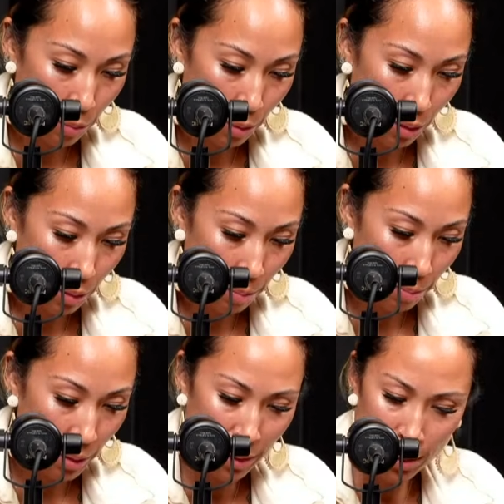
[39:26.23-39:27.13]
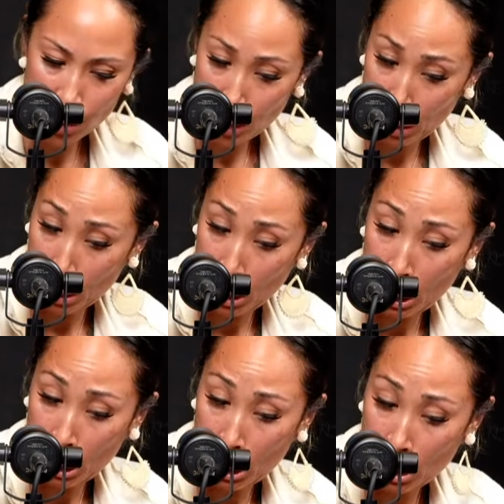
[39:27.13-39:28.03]
Miss
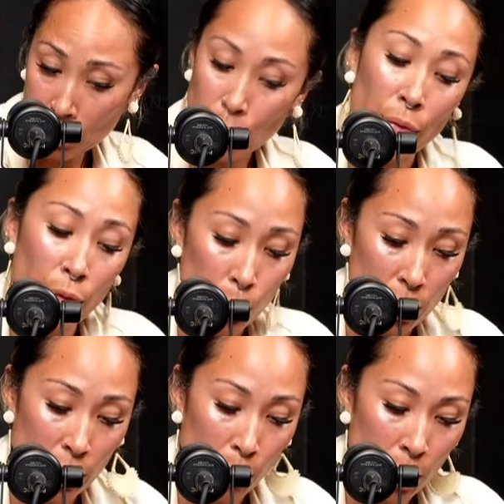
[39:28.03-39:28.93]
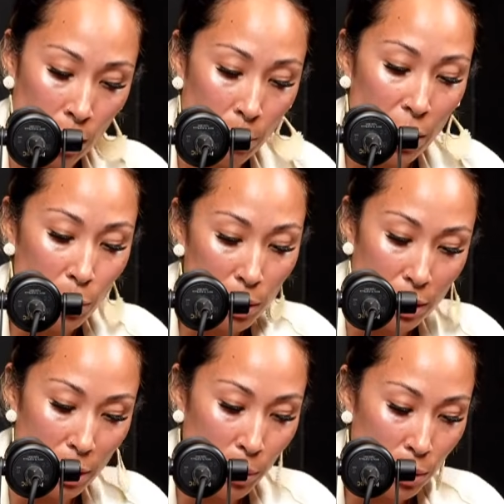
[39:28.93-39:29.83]
Celine, sorry if I'm reading that wrong. I'm not a real estate
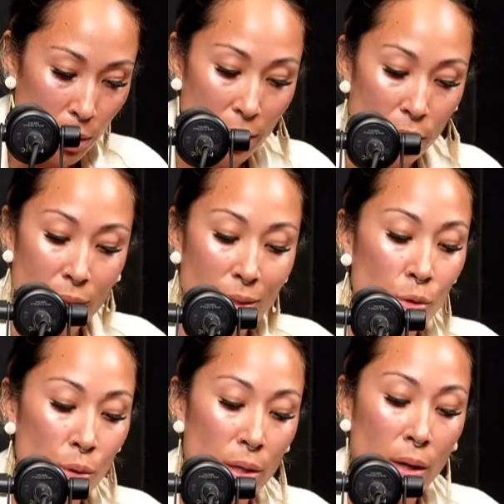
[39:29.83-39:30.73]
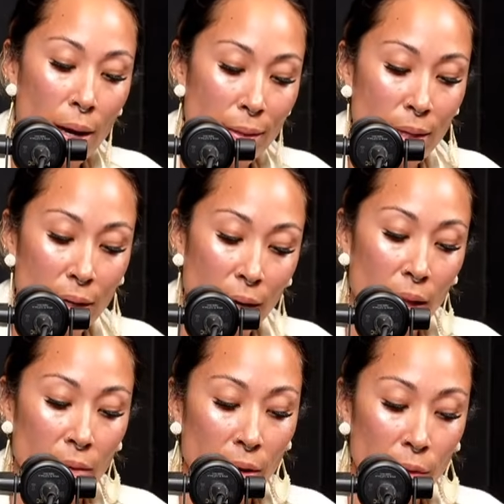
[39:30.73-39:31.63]
person. I just enjoy your content and I love
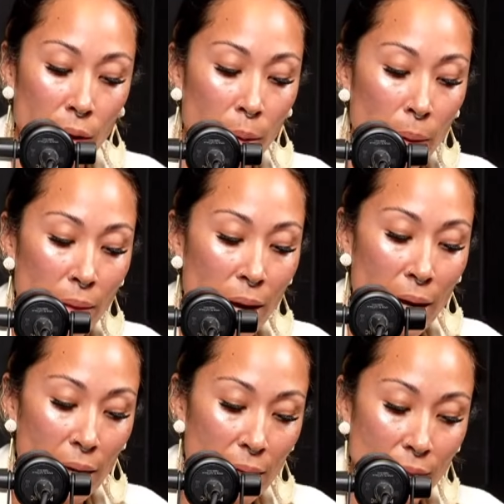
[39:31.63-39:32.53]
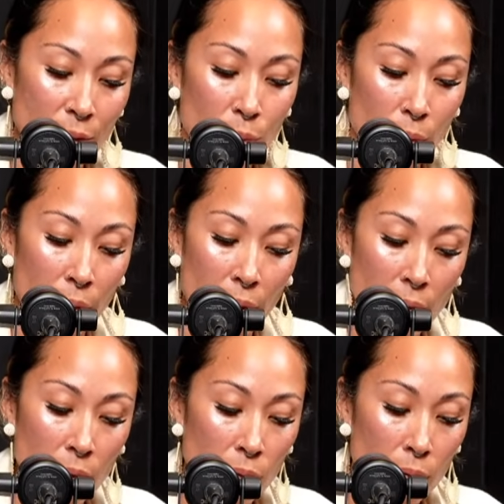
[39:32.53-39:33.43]
everything about the islands. Well, thank
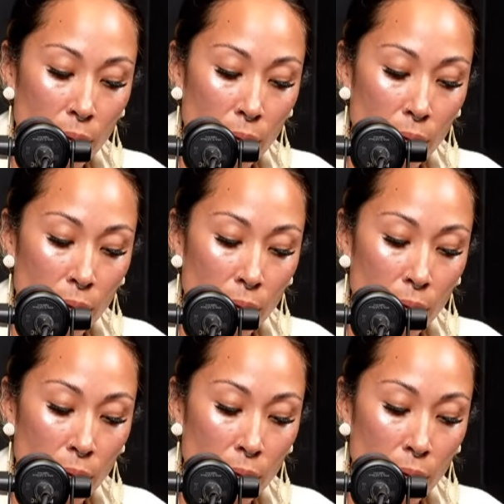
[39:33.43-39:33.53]
you.